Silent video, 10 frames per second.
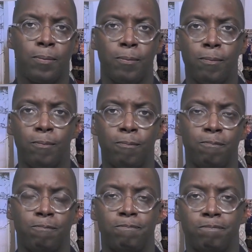
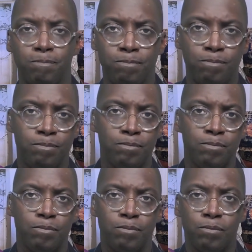
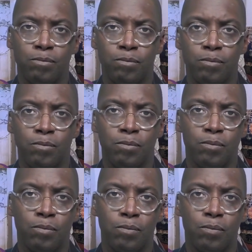
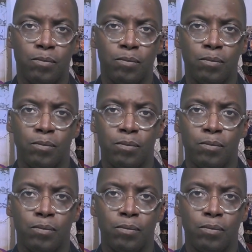
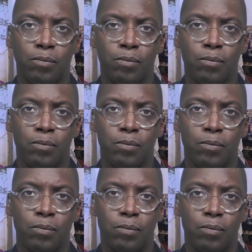
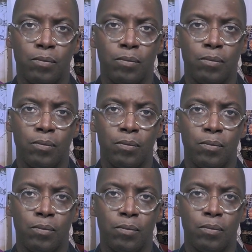
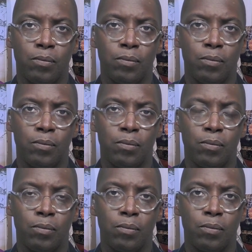
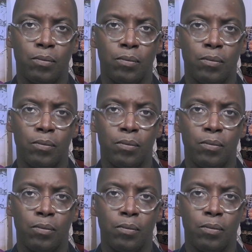
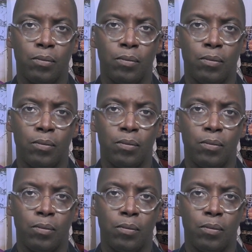No words are spoken by the person on screen.